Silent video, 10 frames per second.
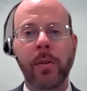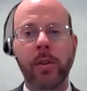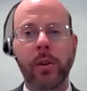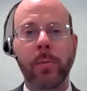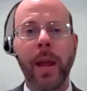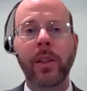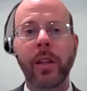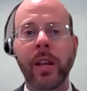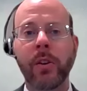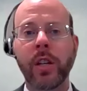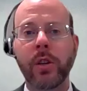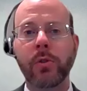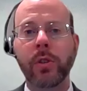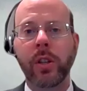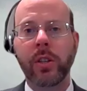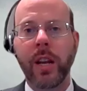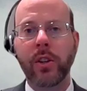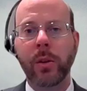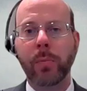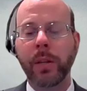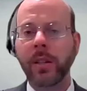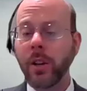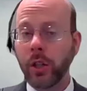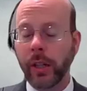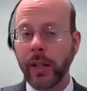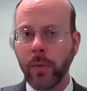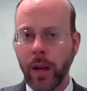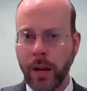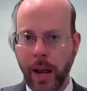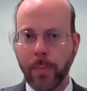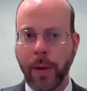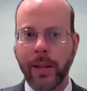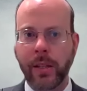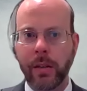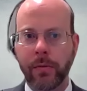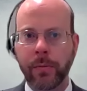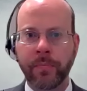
to make the energy use at the station potentially a net positive.